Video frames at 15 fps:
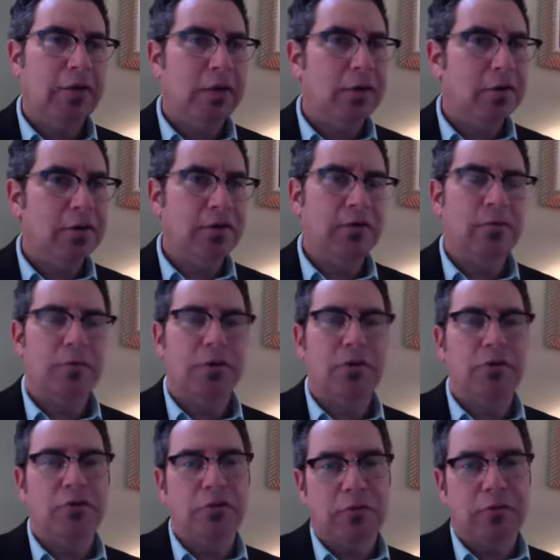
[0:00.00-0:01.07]
entered into
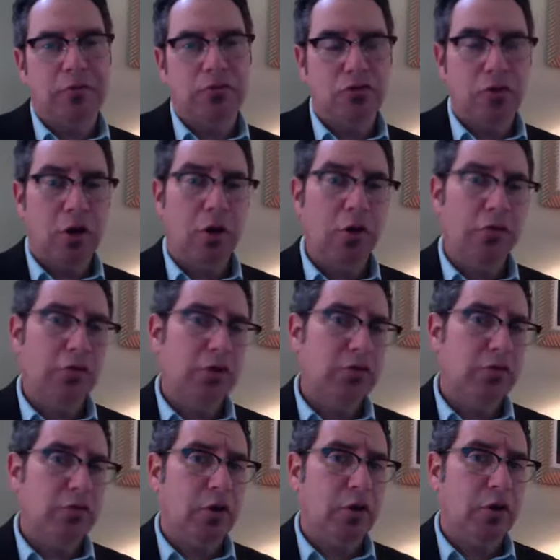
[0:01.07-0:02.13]
ministry, have a strong
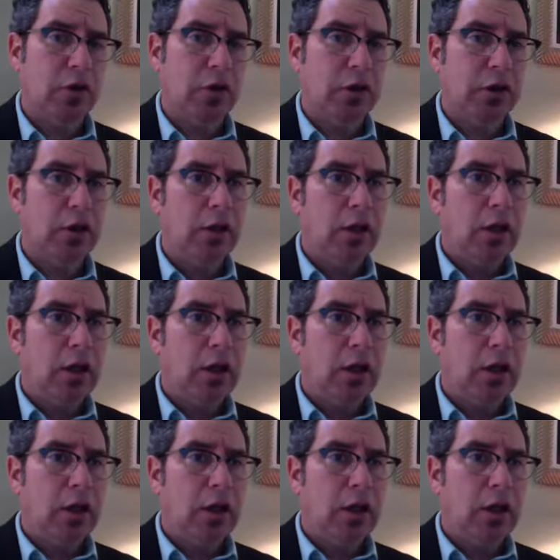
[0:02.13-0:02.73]
sense of calling,